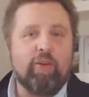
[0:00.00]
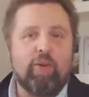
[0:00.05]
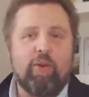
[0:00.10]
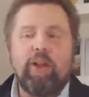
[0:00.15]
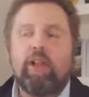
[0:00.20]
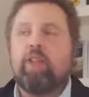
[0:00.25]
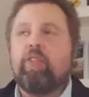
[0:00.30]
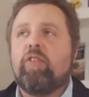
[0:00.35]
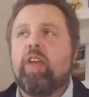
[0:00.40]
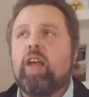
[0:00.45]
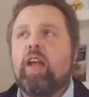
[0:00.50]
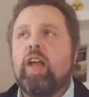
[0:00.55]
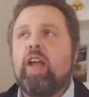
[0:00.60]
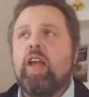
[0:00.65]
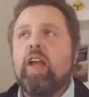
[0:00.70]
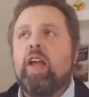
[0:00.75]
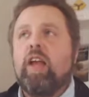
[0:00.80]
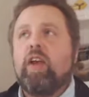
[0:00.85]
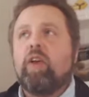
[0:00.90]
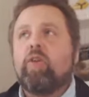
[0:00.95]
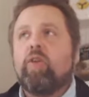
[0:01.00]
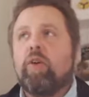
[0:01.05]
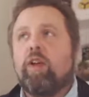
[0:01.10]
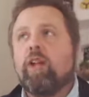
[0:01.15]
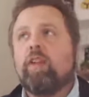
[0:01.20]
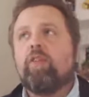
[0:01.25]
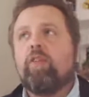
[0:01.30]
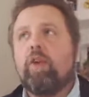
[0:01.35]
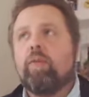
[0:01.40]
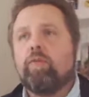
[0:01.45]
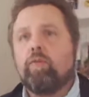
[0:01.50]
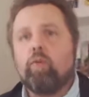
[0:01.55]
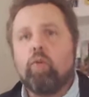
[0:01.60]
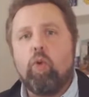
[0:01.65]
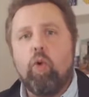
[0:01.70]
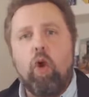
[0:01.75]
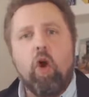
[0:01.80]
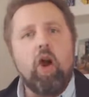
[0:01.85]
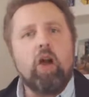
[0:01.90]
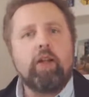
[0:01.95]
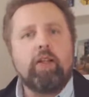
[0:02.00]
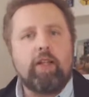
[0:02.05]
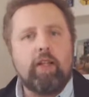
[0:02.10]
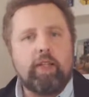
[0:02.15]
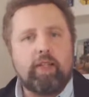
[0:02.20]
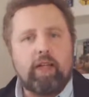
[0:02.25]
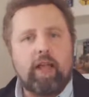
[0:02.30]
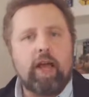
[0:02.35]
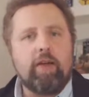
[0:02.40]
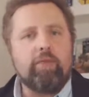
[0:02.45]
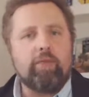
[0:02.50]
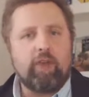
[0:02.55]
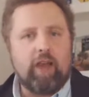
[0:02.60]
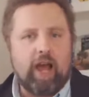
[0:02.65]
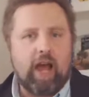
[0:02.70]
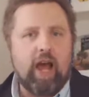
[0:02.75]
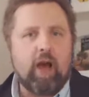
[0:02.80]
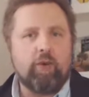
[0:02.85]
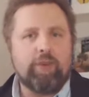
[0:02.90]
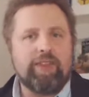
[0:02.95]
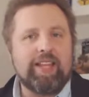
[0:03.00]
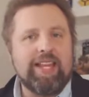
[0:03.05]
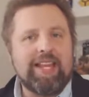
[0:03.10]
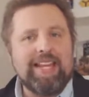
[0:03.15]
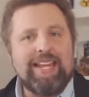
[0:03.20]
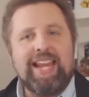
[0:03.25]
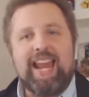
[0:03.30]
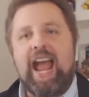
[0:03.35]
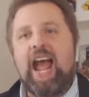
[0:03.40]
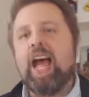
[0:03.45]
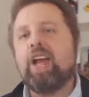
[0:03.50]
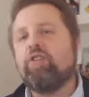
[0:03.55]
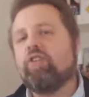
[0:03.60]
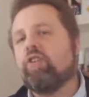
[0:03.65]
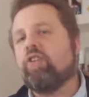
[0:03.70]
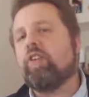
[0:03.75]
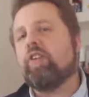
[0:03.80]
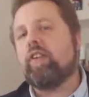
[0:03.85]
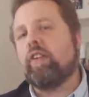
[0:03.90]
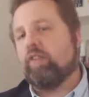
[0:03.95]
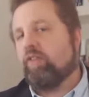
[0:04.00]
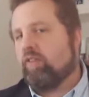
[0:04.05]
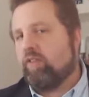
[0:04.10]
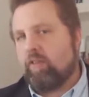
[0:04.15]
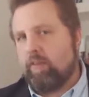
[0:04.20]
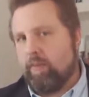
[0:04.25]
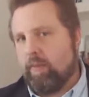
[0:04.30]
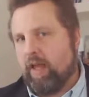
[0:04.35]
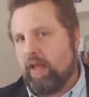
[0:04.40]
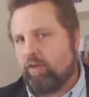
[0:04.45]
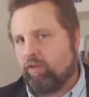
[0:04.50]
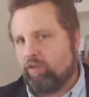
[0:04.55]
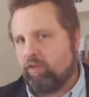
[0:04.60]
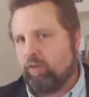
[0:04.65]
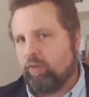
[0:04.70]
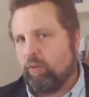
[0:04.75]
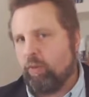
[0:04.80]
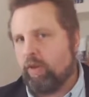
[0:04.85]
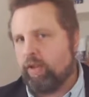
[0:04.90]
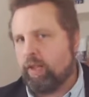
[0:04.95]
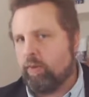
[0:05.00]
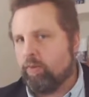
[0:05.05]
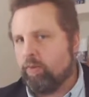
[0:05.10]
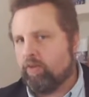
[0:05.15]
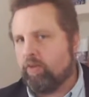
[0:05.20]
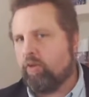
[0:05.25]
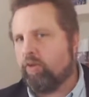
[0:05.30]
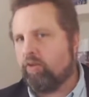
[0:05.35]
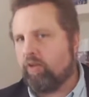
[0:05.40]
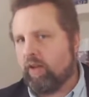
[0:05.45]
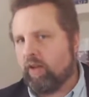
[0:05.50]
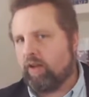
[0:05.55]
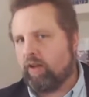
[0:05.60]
Critics have wrongly left out the nationalist dimension when they reduce